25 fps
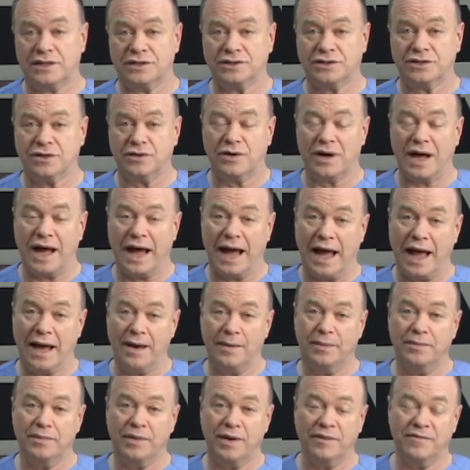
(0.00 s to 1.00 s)
So
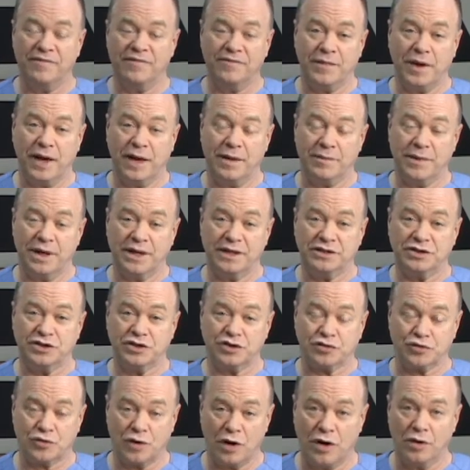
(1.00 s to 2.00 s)
I am a
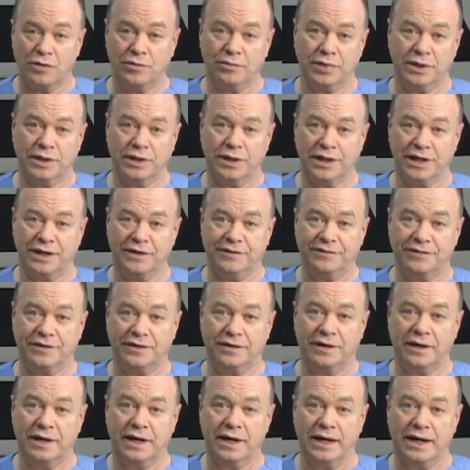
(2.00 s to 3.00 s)
strong
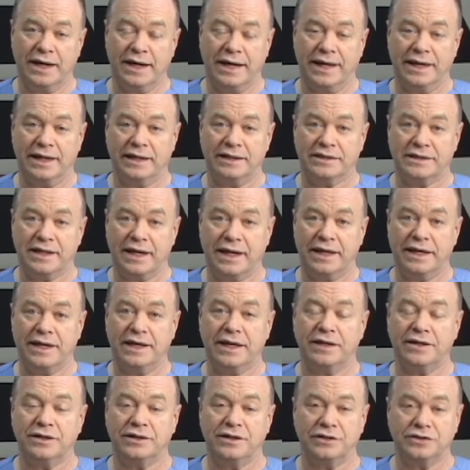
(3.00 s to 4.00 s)
believer in
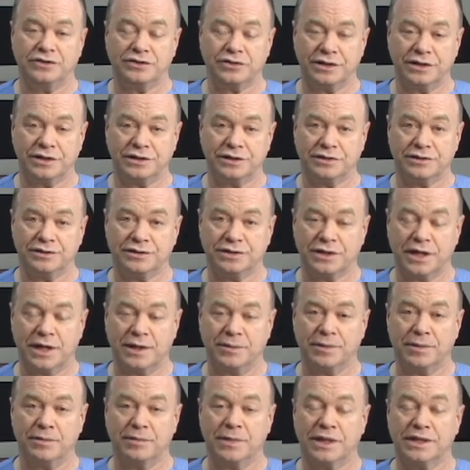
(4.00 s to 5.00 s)
taking nutritional
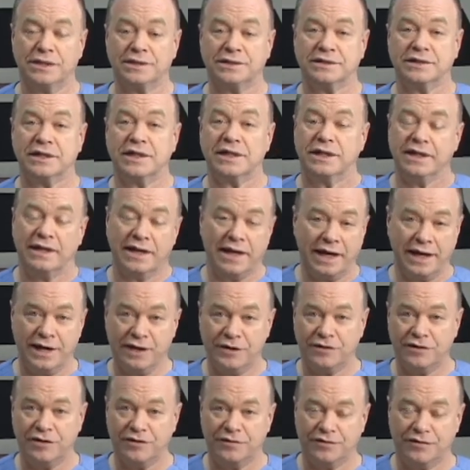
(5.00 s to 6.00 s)
supplements
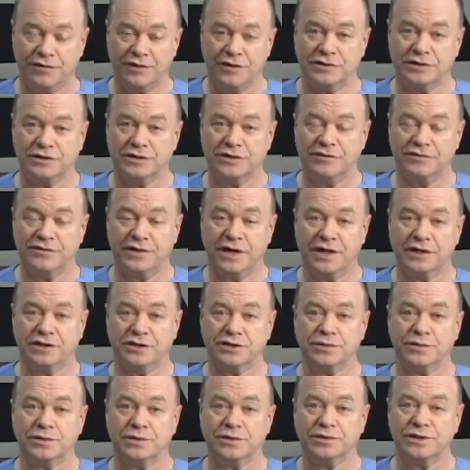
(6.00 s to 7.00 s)
eating your fruits and
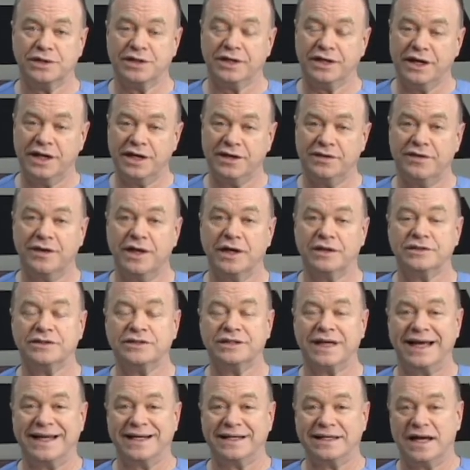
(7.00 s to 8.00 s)
vegetables and getting
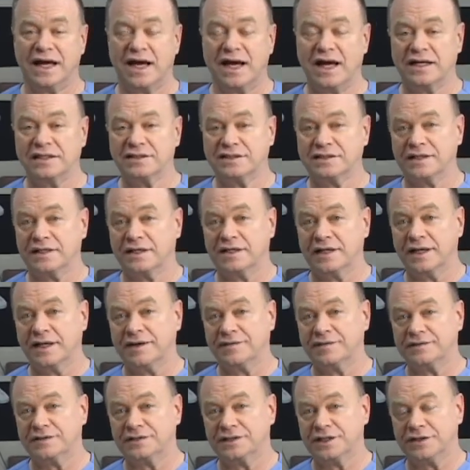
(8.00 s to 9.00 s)
those antioxidant
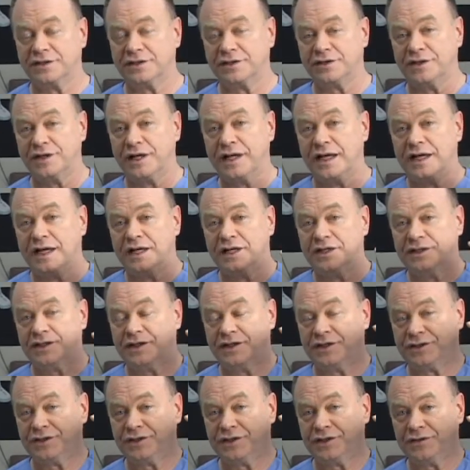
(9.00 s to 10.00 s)
levels in your
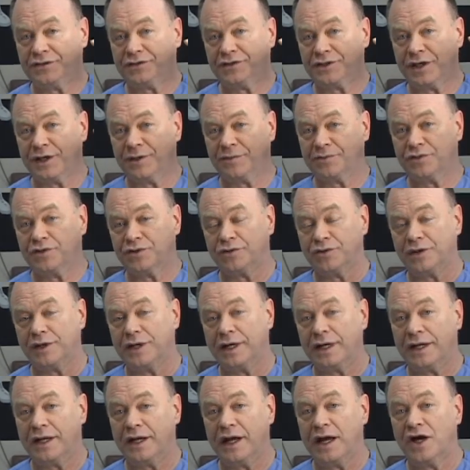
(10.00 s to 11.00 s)
tissues up to
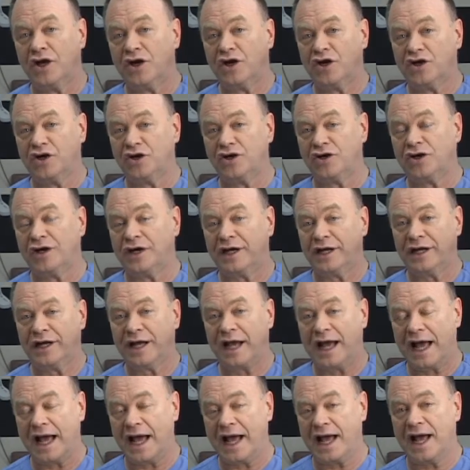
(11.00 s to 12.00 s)
a
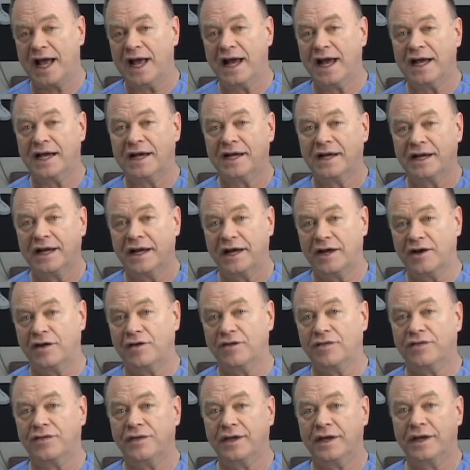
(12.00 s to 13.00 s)
good, high,
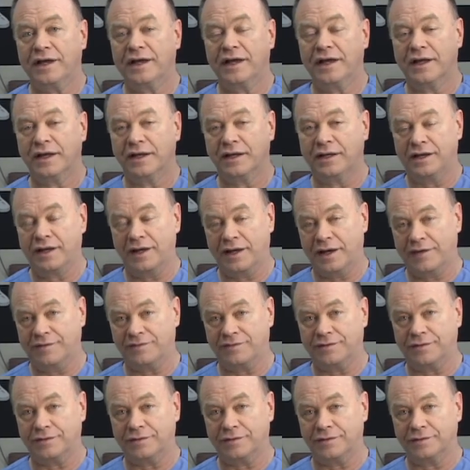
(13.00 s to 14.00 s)
healthy
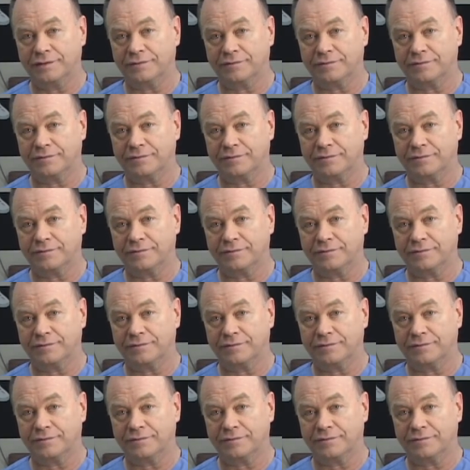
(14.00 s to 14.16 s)
level.